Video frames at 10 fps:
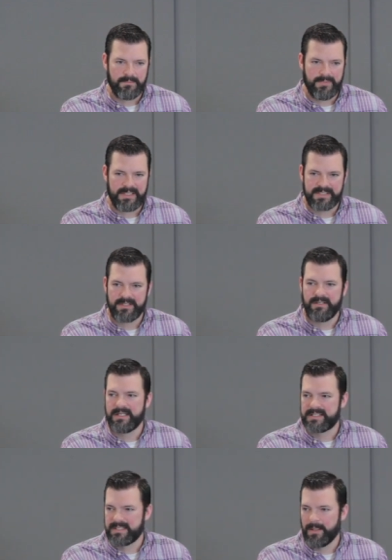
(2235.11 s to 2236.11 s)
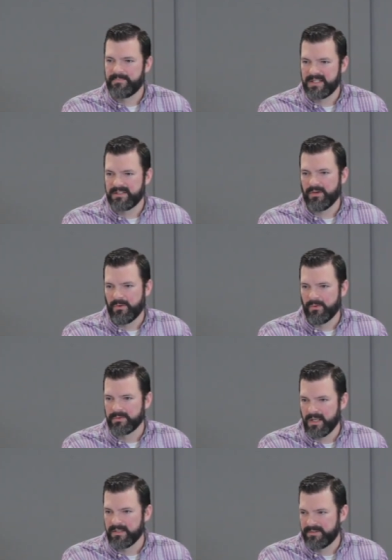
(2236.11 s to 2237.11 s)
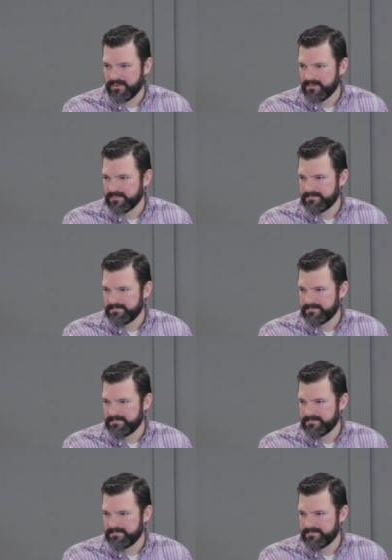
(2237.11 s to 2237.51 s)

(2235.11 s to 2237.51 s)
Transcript: because there is something to hold on to.